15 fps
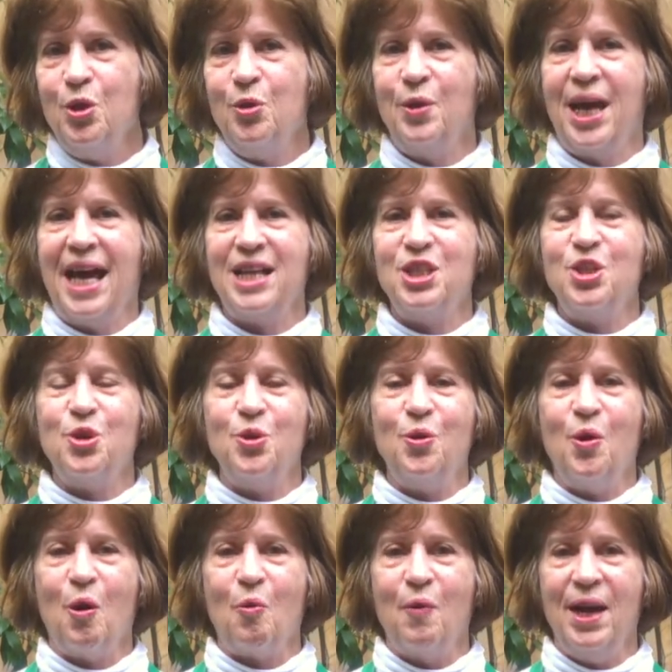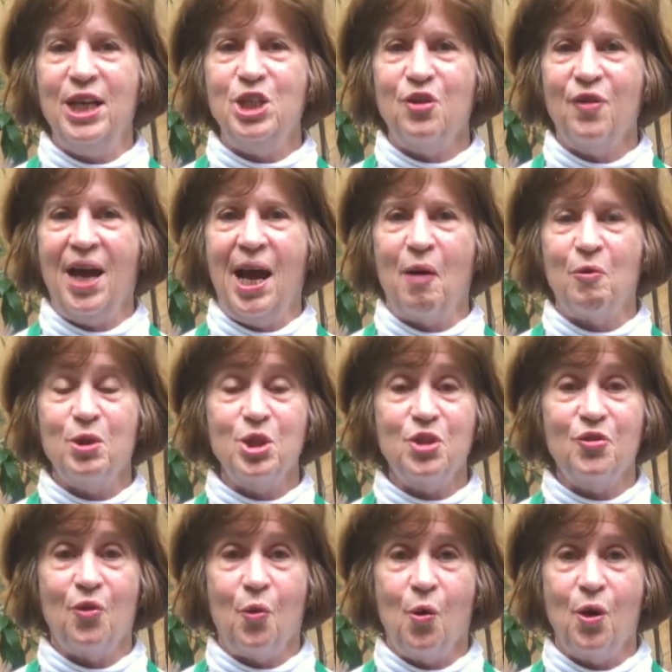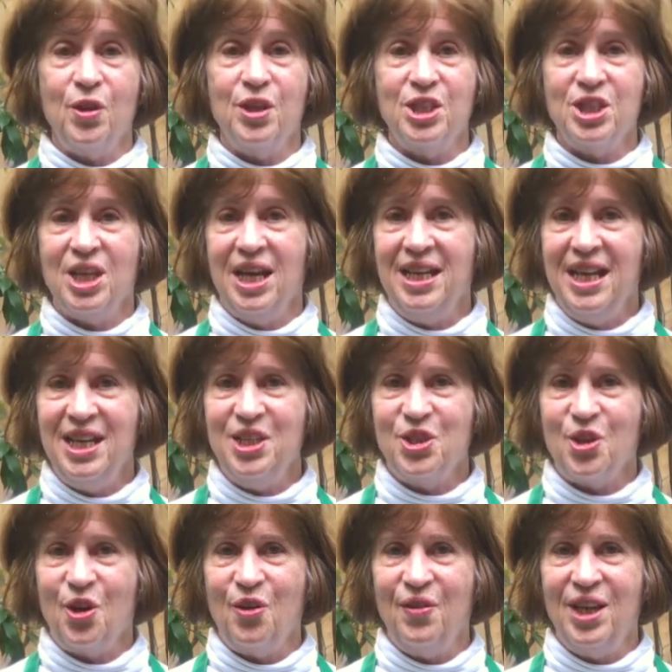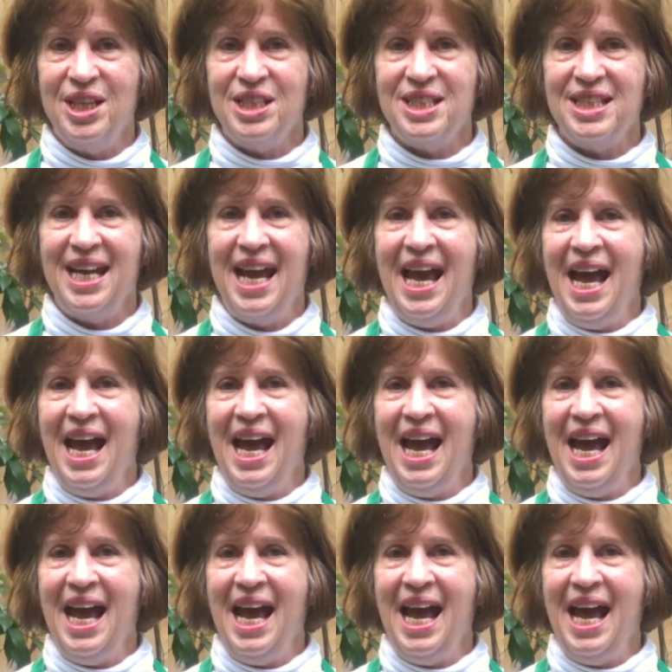who get to arrange flowers for the Sunday service.